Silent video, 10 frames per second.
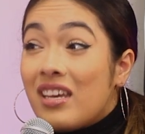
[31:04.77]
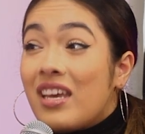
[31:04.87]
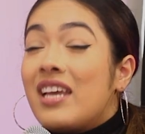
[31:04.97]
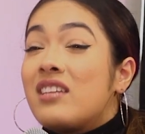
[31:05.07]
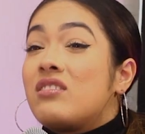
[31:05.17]

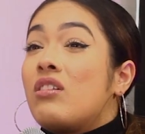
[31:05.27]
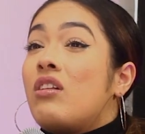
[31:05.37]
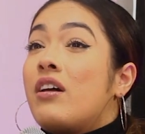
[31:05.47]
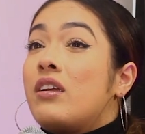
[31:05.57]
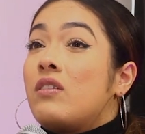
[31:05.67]
It's a
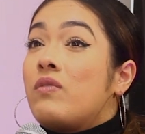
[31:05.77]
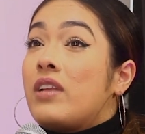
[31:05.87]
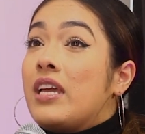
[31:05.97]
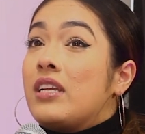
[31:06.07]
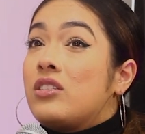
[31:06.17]
lot of,
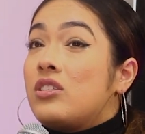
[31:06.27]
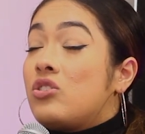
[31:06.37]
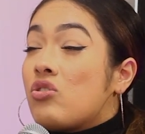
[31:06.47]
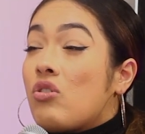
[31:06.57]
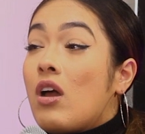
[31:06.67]
like, just
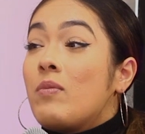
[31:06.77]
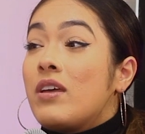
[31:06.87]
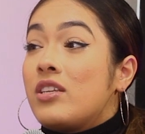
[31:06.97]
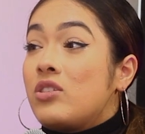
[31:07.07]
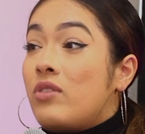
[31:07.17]
trauma
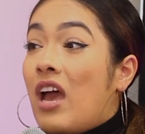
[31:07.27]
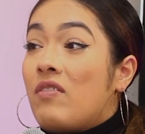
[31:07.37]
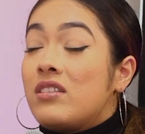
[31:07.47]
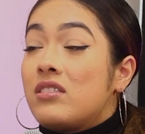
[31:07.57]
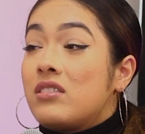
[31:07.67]
that you
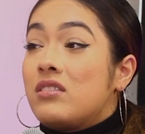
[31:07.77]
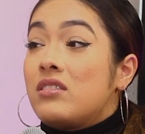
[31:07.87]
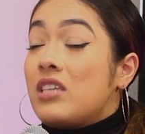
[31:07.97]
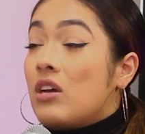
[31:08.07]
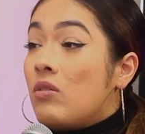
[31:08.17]
haven't
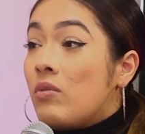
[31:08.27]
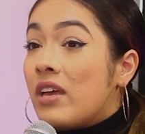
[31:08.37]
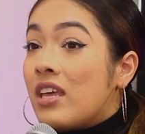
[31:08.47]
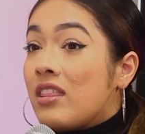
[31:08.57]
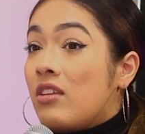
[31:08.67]
dealt
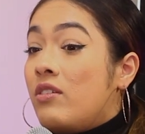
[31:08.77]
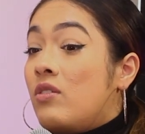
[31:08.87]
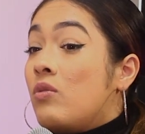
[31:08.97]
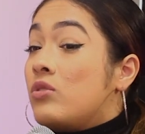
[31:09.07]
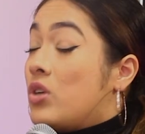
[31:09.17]
with and you
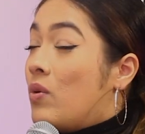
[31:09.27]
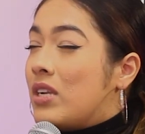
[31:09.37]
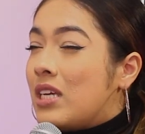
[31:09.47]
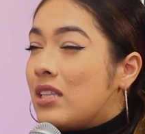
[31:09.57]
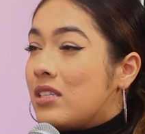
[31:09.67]
don't don't want to
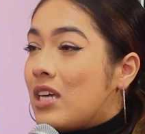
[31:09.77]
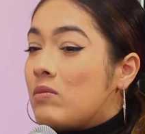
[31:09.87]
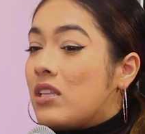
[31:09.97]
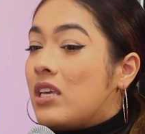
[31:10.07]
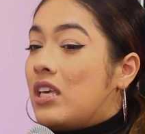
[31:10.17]
take the time to,
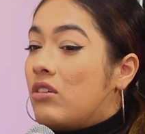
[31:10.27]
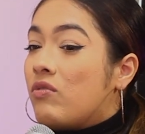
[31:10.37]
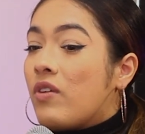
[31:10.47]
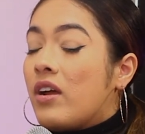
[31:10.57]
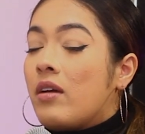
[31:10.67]
like, heal
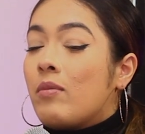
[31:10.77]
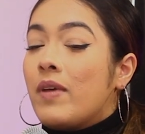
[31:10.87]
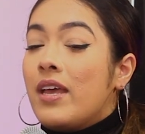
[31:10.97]
from,